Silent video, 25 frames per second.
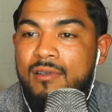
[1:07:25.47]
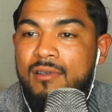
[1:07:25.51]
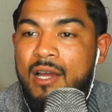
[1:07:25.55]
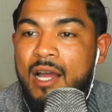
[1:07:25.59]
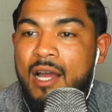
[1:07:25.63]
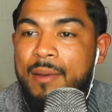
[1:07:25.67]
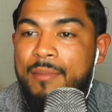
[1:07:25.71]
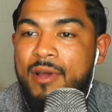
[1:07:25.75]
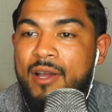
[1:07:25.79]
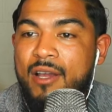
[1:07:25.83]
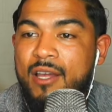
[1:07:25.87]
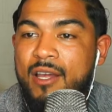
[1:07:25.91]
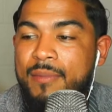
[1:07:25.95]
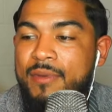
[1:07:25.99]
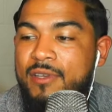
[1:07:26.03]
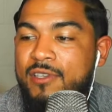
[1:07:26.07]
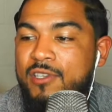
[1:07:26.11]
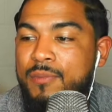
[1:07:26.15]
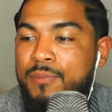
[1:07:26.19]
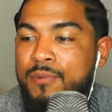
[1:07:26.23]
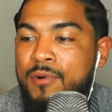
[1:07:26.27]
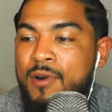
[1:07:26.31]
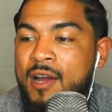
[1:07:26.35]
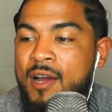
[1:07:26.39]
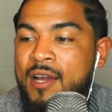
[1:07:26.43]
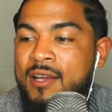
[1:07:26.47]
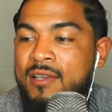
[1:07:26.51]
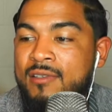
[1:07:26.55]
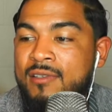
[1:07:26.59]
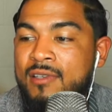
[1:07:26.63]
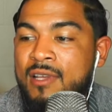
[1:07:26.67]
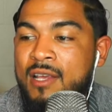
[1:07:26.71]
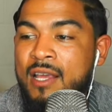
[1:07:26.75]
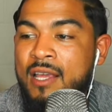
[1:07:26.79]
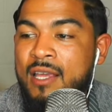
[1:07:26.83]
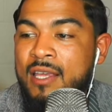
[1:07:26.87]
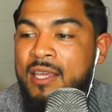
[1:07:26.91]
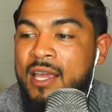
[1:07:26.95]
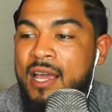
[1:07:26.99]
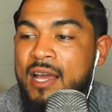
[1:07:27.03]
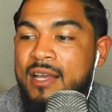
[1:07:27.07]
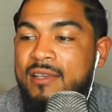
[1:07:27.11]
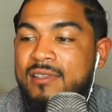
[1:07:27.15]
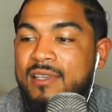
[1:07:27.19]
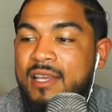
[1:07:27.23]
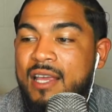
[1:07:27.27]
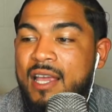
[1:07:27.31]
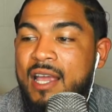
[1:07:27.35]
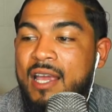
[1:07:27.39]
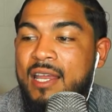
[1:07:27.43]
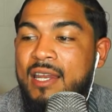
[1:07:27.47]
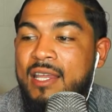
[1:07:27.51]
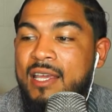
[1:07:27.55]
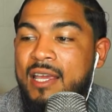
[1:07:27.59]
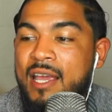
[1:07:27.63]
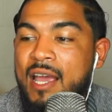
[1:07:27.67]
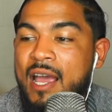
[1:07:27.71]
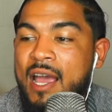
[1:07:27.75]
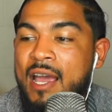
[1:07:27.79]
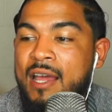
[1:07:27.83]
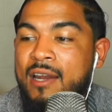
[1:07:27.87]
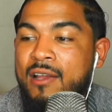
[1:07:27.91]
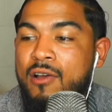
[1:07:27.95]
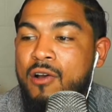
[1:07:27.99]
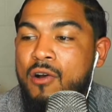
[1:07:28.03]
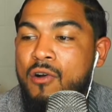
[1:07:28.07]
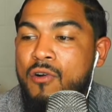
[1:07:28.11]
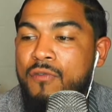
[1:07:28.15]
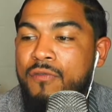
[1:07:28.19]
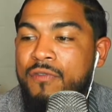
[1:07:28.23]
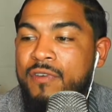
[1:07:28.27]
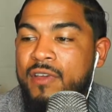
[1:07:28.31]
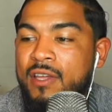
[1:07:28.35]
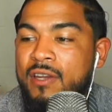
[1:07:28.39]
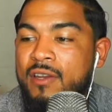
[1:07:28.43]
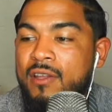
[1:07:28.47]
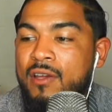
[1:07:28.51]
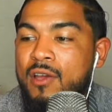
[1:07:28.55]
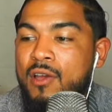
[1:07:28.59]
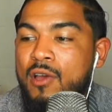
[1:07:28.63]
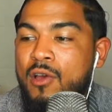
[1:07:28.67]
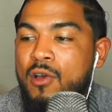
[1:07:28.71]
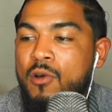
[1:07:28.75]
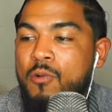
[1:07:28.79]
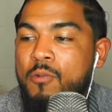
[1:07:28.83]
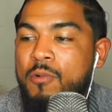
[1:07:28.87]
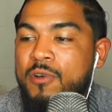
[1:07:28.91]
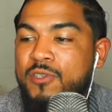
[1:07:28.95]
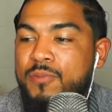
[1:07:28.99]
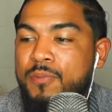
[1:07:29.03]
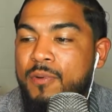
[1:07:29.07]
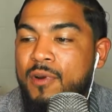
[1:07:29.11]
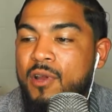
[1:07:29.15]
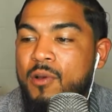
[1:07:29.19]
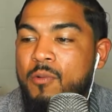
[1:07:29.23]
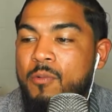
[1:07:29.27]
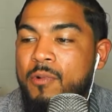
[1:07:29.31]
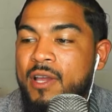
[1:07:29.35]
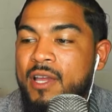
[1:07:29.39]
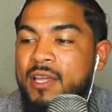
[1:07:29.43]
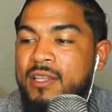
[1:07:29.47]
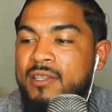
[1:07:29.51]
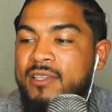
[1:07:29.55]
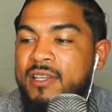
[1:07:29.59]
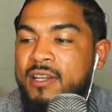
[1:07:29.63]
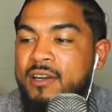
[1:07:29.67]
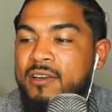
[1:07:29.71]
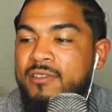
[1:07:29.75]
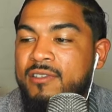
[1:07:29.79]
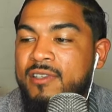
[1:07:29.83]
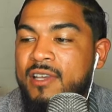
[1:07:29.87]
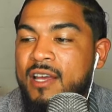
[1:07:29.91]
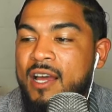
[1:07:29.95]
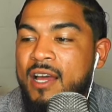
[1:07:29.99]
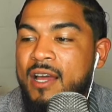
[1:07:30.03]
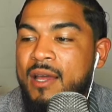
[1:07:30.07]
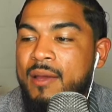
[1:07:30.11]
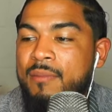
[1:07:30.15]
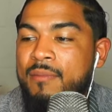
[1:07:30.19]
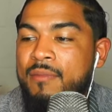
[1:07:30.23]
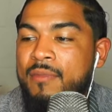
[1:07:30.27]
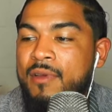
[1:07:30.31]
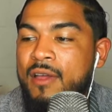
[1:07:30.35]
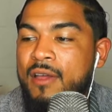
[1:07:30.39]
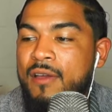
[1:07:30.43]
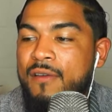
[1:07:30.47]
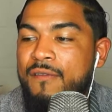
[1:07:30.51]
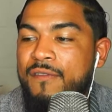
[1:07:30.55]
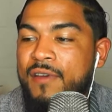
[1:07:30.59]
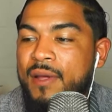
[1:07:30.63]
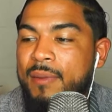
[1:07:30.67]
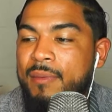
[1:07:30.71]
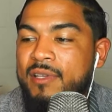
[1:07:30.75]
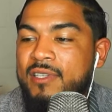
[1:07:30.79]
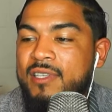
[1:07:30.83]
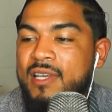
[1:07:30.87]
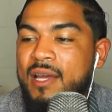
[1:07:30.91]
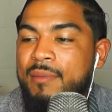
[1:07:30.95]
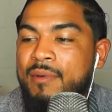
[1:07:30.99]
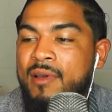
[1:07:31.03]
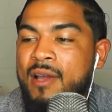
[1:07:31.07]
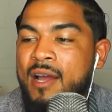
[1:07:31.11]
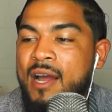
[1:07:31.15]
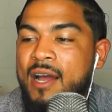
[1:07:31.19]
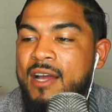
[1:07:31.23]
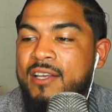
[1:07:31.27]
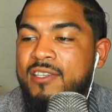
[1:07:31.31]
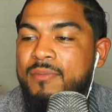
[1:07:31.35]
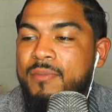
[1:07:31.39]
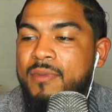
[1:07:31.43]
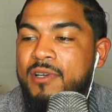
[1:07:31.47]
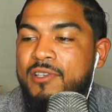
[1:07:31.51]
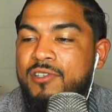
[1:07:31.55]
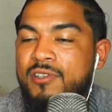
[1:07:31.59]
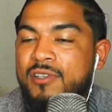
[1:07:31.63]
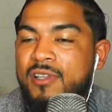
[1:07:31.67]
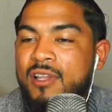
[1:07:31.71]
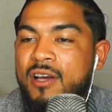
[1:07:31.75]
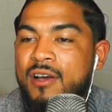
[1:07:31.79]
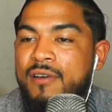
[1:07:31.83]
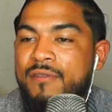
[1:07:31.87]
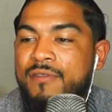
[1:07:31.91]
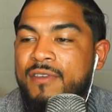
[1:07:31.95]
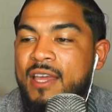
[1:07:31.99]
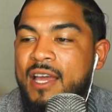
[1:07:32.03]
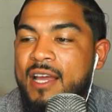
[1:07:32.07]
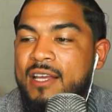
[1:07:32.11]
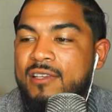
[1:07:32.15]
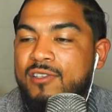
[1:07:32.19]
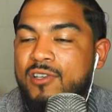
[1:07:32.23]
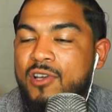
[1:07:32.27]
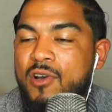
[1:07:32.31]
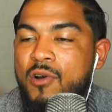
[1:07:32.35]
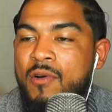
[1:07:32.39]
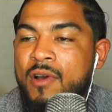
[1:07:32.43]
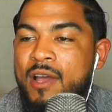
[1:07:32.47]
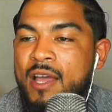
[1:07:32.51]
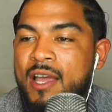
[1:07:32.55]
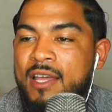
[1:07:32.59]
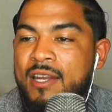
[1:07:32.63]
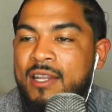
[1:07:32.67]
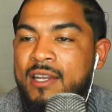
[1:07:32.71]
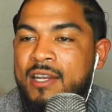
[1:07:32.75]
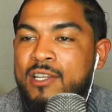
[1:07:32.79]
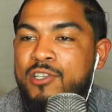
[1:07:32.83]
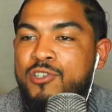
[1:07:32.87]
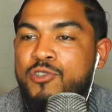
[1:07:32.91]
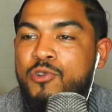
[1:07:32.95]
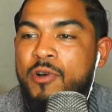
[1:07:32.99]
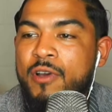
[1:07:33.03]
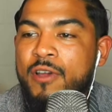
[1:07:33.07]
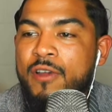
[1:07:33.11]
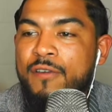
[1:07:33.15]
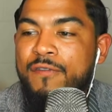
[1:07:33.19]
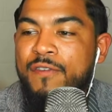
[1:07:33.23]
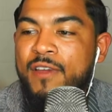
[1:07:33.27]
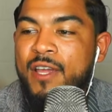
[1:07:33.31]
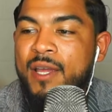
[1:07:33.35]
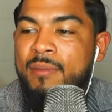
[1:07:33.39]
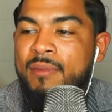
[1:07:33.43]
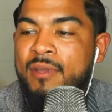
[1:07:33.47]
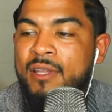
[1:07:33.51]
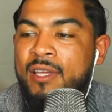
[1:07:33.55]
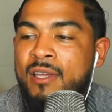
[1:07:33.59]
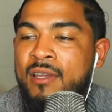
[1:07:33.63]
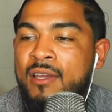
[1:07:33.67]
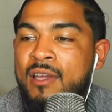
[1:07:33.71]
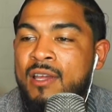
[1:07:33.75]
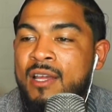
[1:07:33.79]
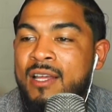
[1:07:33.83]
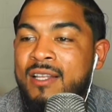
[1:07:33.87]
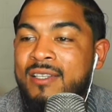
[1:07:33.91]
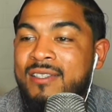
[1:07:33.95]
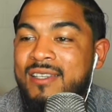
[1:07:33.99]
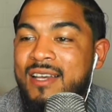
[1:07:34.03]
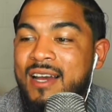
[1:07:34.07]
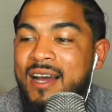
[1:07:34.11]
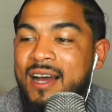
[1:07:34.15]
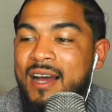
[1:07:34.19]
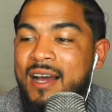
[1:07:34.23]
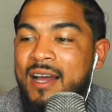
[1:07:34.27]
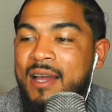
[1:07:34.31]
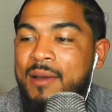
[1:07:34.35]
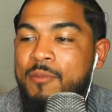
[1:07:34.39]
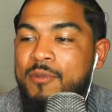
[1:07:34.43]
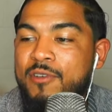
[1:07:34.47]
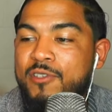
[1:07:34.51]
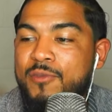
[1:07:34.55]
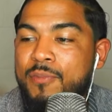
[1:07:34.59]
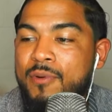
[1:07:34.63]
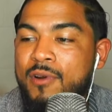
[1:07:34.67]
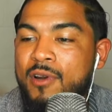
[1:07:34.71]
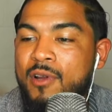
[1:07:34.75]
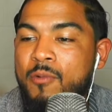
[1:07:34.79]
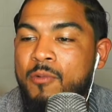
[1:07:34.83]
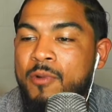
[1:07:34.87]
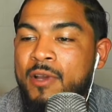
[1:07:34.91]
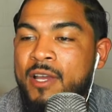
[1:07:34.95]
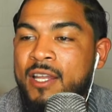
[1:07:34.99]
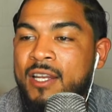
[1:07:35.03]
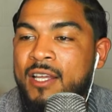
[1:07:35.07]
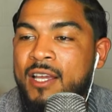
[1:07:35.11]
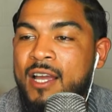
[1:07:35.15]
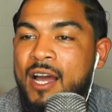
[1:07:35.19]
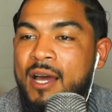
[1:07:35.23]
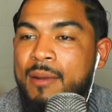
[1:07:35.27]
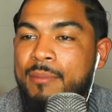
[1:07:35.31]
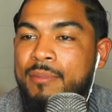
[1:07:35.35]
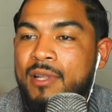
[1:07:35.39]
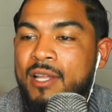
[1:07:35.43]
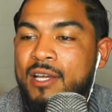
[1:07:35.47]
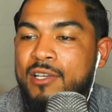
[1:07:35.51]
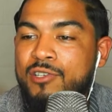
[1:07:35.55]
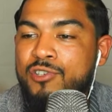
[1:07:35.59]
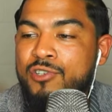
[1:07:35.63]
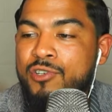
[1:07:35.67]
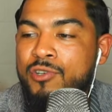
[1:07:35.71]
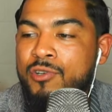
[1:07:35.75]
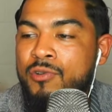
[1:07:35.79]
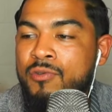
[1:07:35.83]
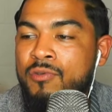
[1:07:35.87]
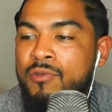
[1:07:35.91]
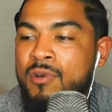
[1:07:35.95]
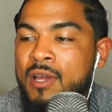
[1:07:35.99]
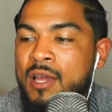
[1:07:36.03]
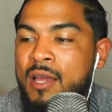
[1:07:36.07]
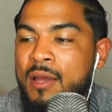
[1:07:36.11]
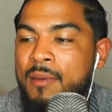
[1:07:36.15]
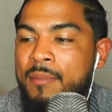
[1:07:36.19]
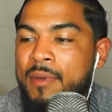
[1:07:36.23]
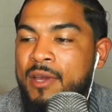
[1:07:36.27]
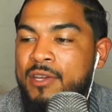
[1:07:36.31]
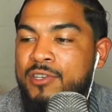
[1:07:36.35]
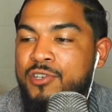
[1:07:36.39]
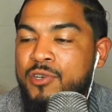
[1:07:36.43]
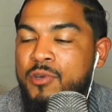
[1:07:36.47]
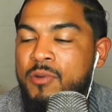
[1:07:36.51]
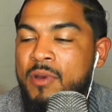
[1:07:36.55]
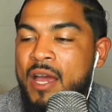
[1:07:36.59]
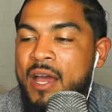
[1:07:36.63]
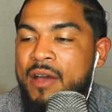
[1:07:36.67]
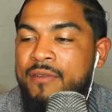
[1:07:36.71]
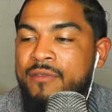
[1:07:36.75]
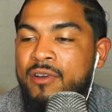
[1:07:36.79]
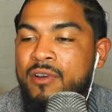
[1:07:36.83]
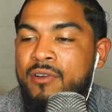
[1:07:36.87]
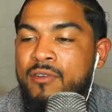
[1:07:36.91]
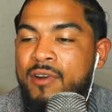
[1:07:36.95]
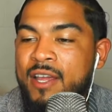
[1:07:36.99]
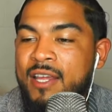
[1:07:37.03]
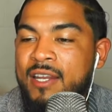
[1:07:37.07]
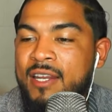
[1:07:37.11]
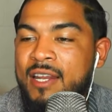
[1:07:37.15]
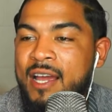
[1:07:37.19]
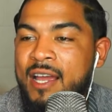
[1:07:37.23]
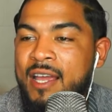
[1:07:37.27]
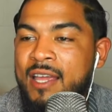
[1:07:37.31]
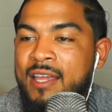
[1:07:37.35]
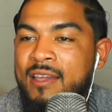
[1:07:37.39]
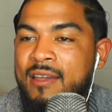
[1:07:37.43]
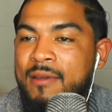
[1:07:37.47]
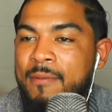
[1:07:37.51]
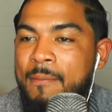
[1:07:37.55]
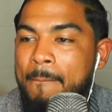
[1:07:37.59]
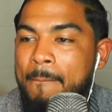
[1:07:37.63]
I'm not going to be surprised. Yes, and he had COVID. Whispering Wind, dinner time, family time, guys. Much love. Yes, go ahead and enjoy your family time. Whispering Wind, God bless you. Make sure you have a great night.